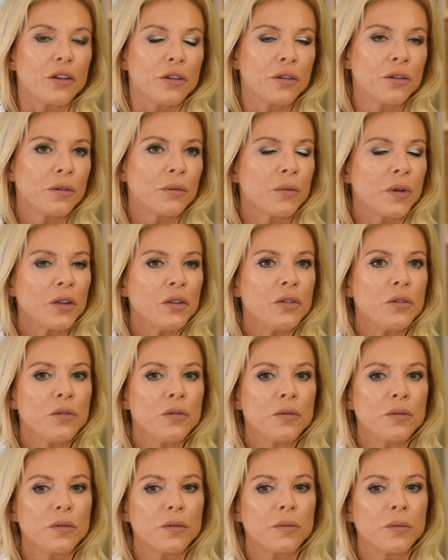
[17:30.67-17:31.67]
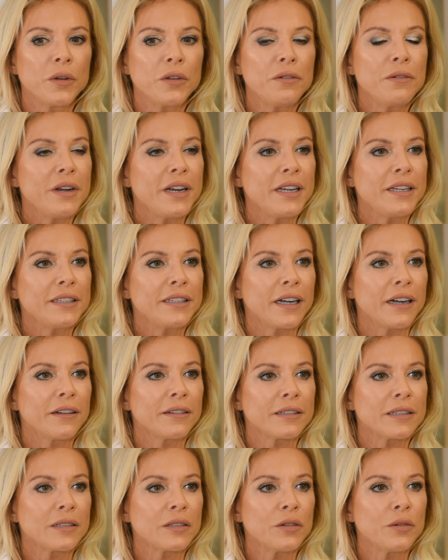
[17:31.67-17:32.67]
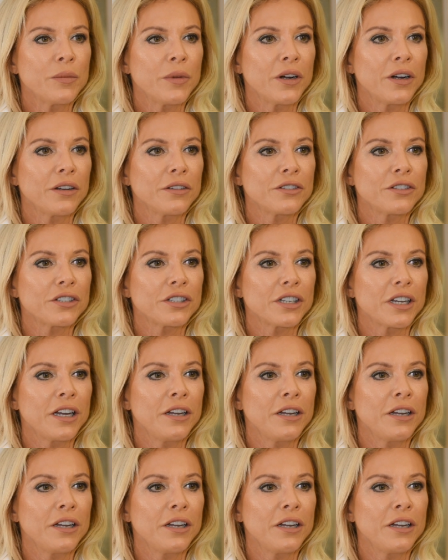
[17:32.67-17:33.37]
You know, when you lean down so much